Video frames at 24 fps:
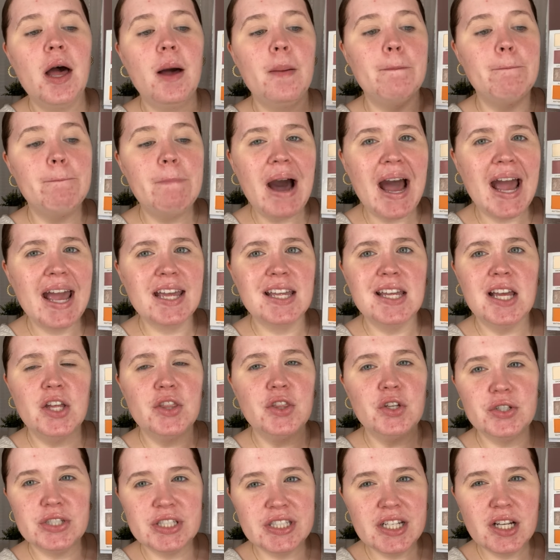But
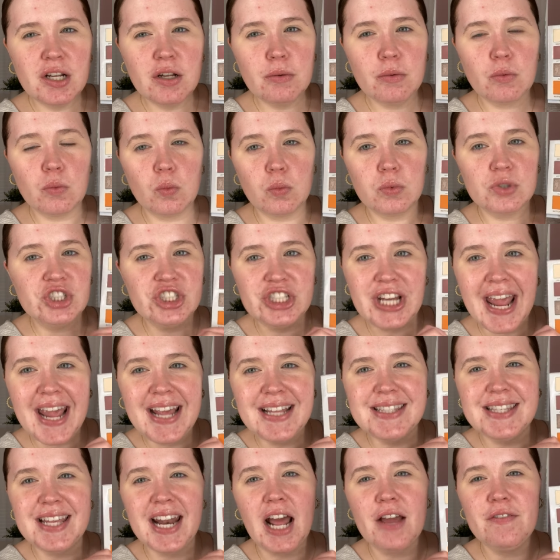there's still
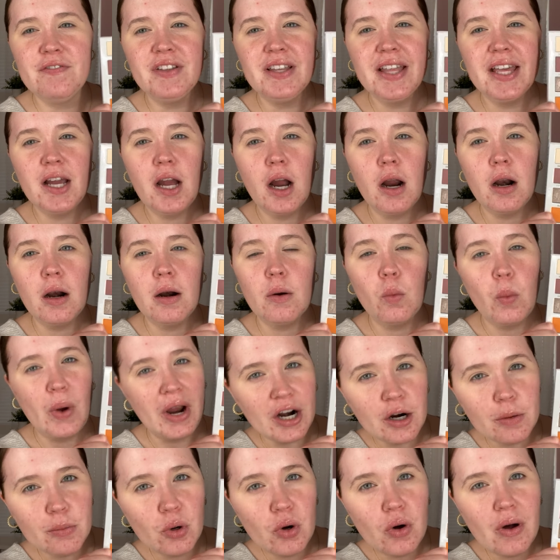shades that I feel like are
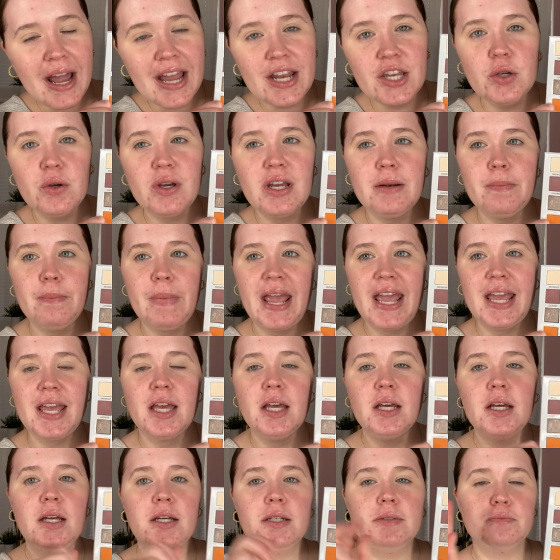wearable and you can make
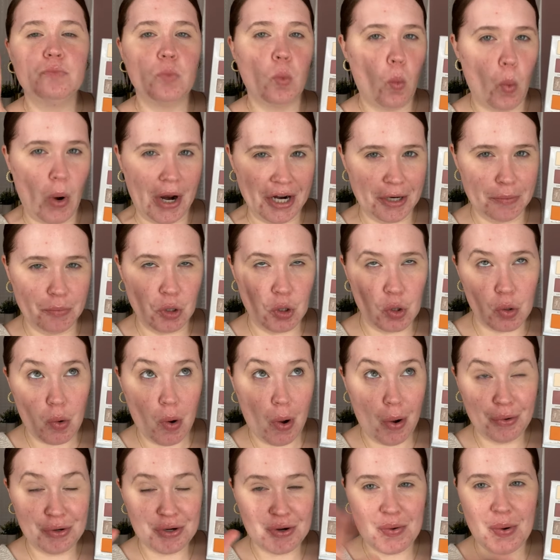wearable
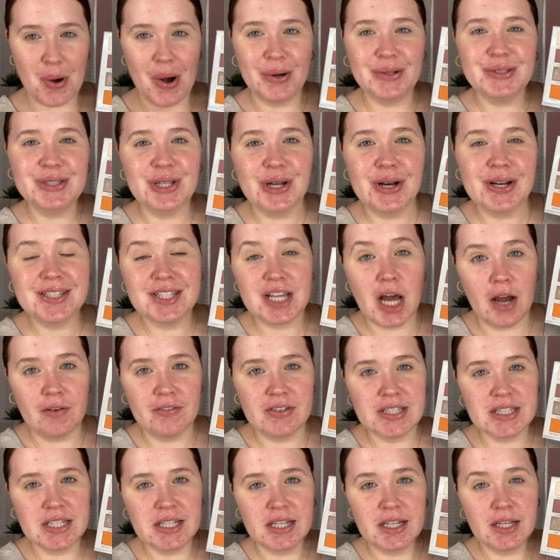quote unquote looks.
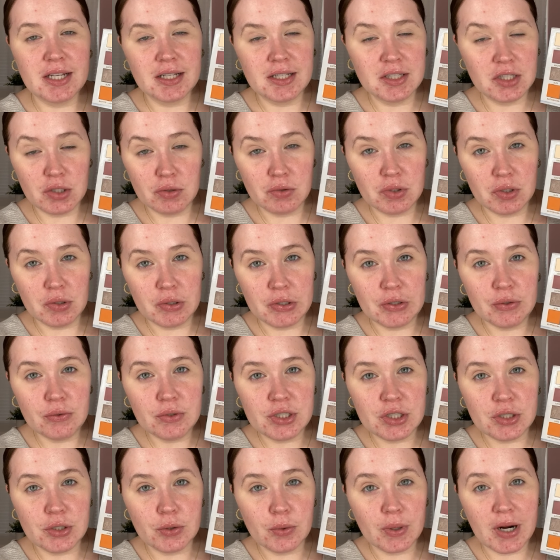Obviously, you do you,
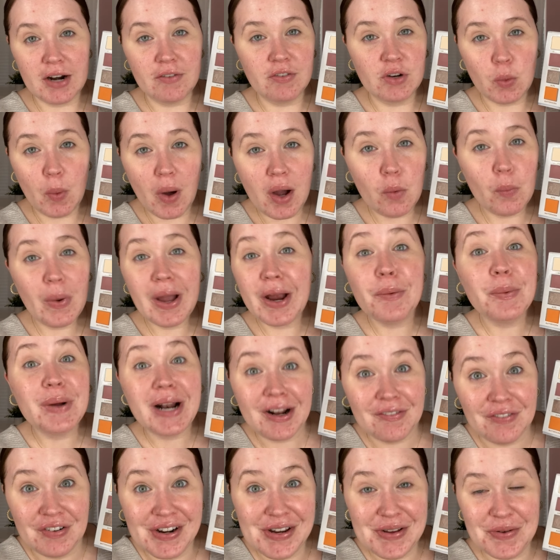do whatever you want, wear
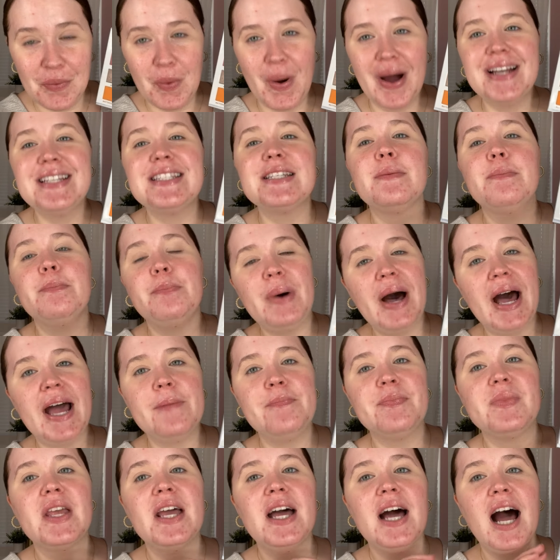whatever you want. But
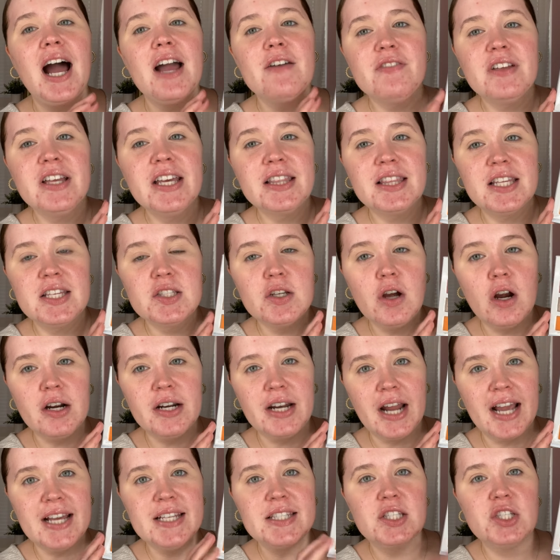I feel like these are
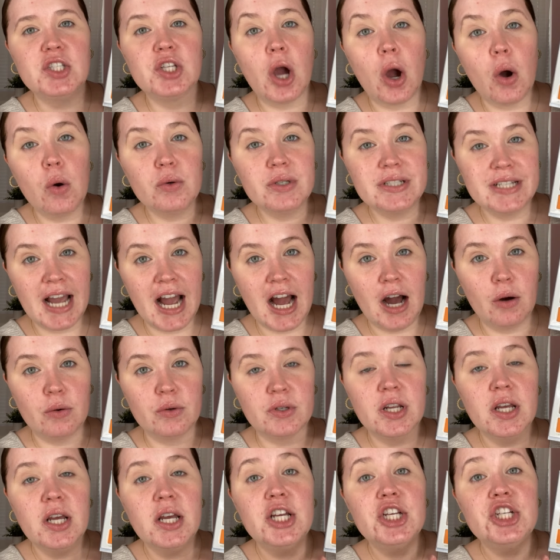nice toned
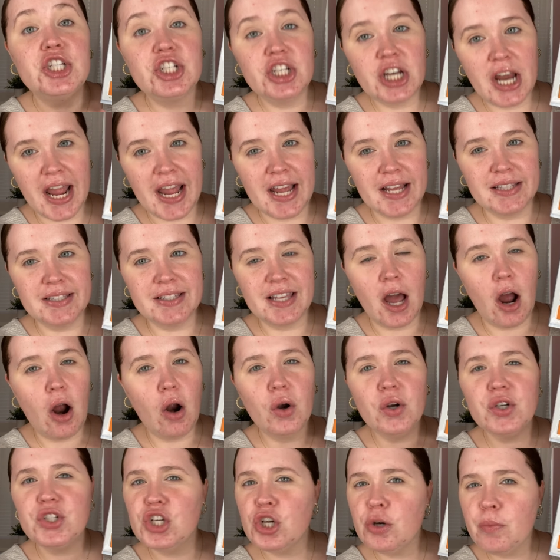down shades that
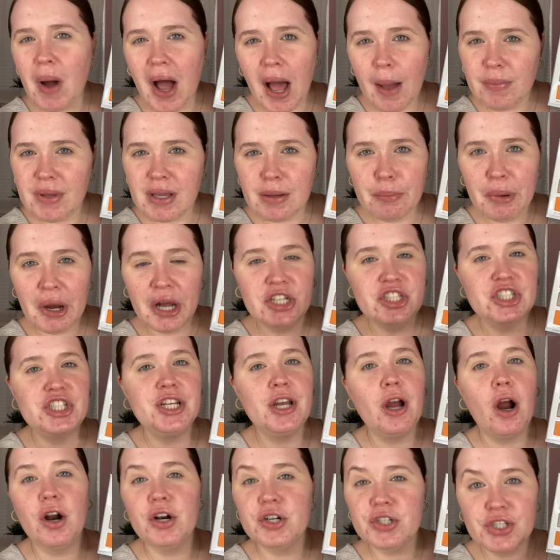aren't too poppy and
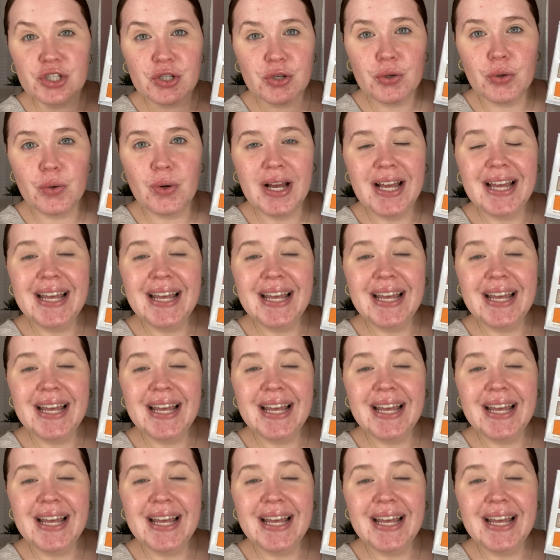punchy, aren't too